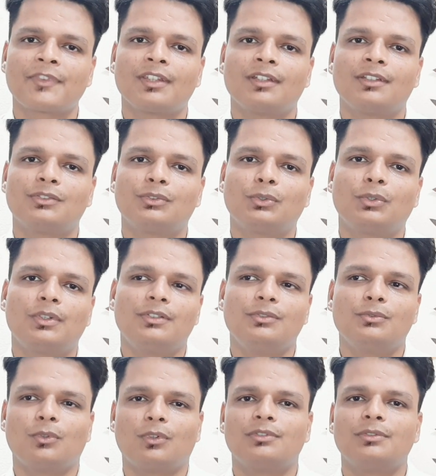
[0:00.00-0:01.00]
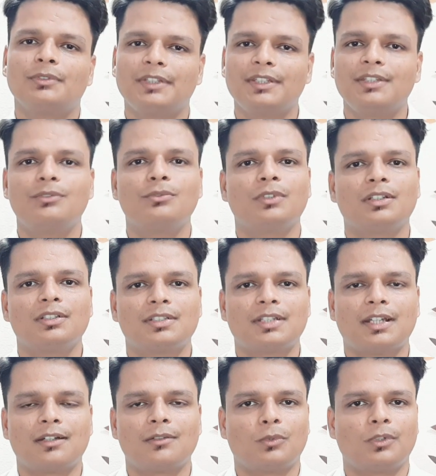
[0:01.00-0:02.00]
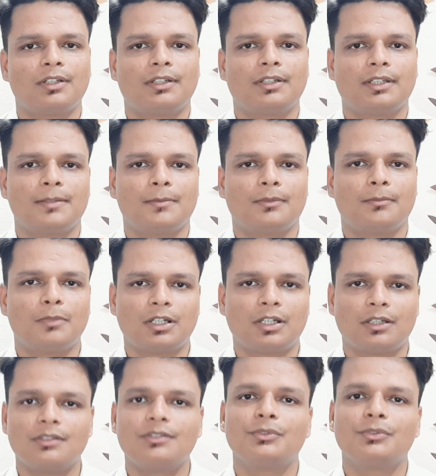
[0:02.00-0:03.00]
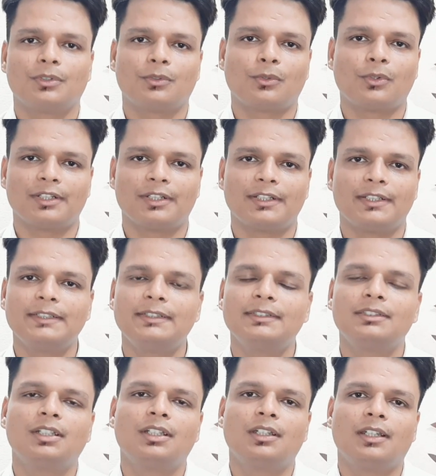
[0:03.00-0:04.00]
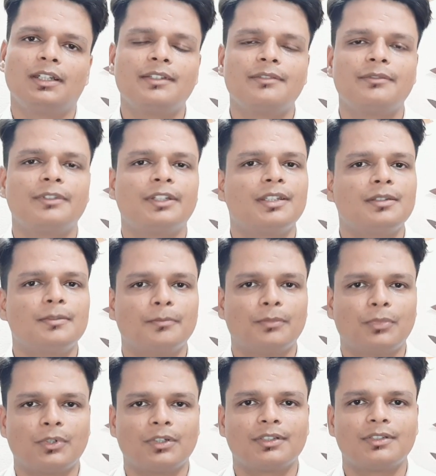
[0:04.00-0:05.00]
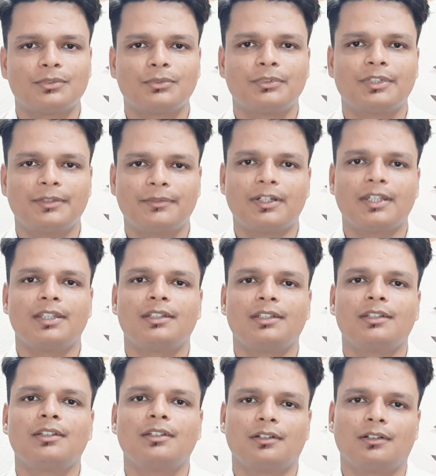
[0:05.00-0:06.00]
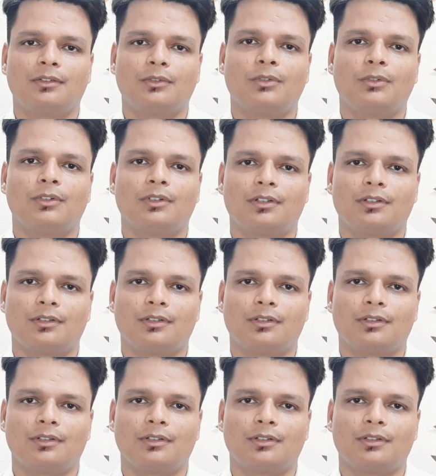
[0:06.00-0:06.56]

So you also need to understand what type of branch you are auditing. It is very important to define or